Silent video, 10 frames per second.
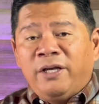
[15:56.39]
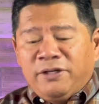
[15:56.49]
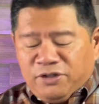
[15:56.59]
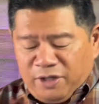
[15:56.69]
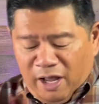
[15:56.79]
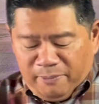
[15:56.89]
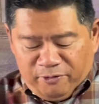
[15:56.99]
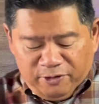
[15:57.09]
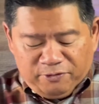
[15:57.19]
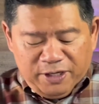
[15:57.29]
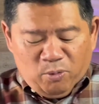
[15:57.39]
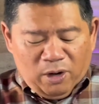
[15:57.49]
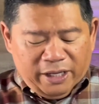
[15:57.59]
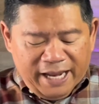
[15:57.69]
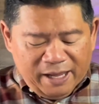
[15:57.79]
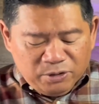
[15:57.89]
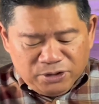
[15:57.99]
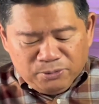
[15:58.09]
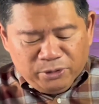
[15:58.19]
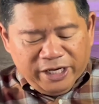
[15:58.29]
Psalm 51, how
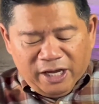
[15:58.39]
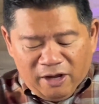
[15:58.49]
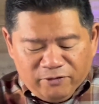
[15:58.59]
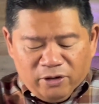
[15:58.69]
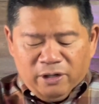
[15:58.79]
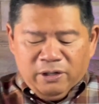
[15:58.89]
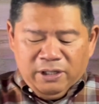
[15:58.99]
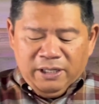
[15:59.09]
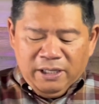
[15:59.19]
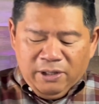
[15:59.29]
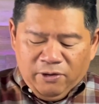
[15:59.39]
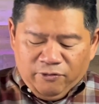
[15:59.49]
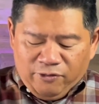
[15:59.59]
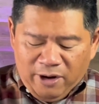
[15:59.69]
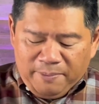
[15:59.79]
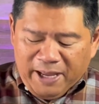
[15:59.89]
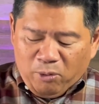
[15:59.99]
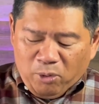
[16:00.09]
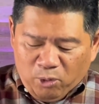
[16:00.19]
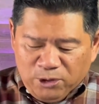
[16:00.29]
to recover from
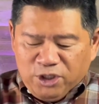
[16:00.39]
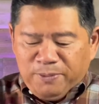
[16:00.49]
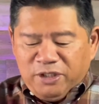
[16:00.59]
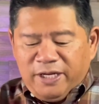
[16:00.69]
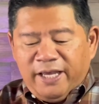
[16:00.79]
our worst mistake